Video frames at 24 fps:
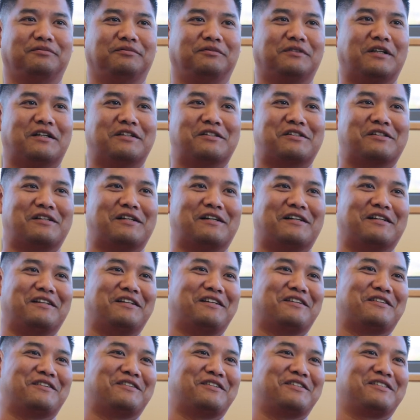nonchalant,
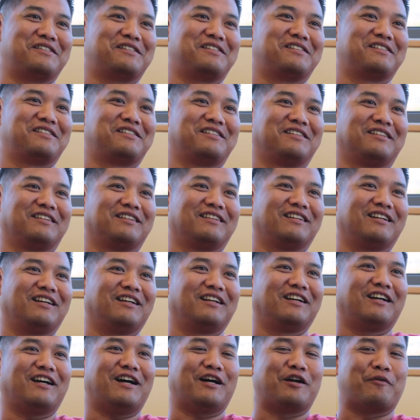you know, just
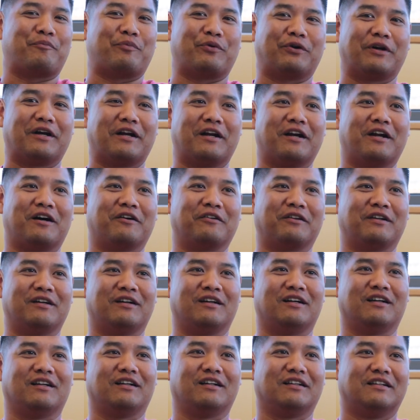kind of putting it out
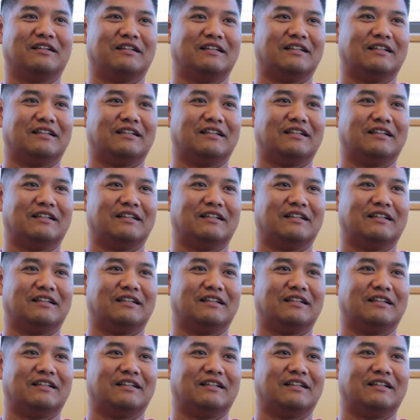there.